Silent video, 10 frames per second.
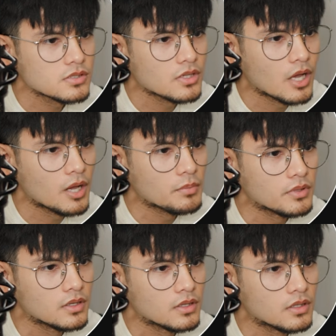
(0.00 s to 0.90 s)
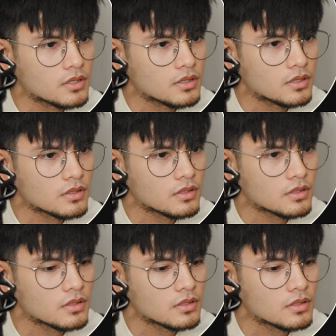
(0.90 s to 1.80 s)
to happen
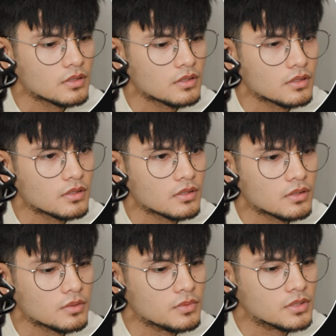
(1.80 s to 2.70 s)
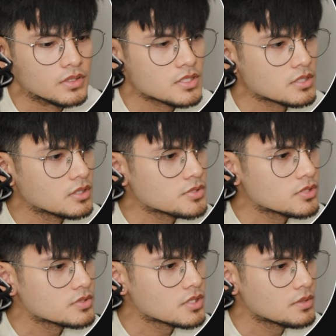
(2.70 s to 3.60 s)
when this clip
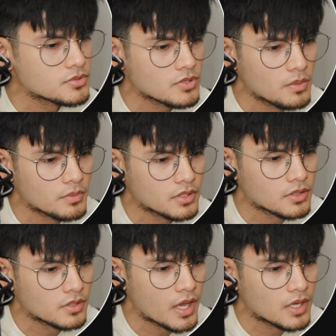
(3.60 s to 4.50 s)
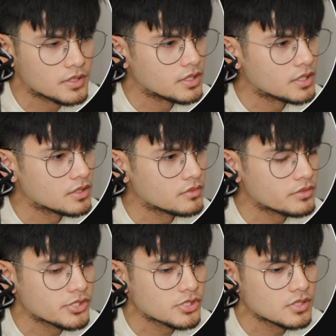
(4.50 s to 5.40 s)
shows up, so I'm gonna add the in
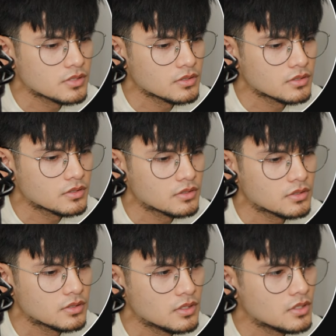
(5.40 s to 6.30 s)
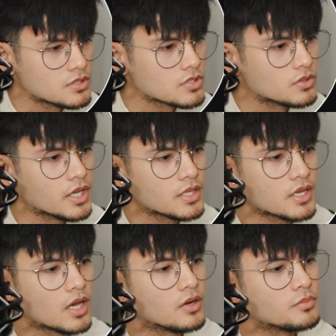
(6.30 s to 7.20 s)
version. So the in
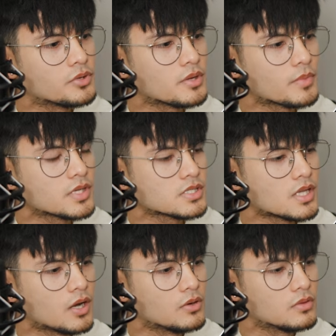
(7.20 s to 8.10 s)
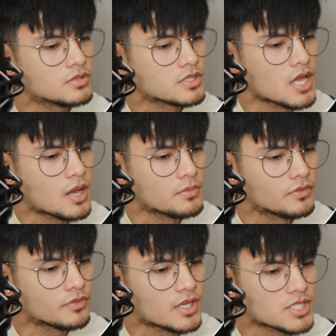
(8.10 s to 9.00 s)
and out, pretty much the out just have the
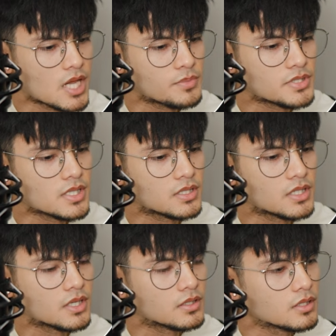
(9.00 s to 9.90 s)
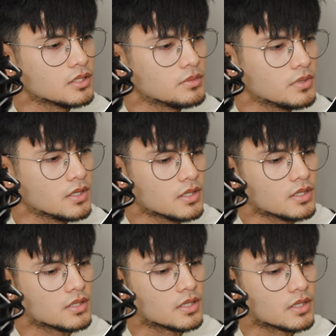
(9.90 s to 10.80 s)
flash happens at the end of the clip,
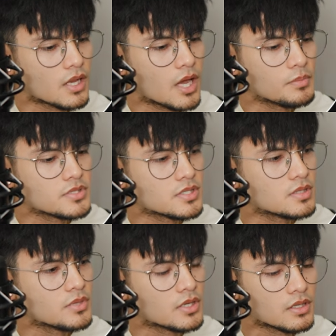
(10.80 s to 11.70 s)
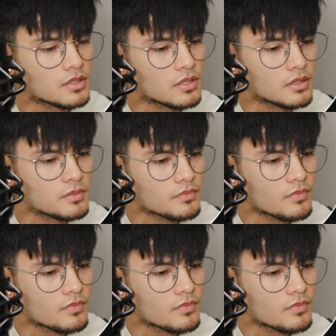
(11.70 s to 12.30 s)
and the in happens at the beginning of the clip.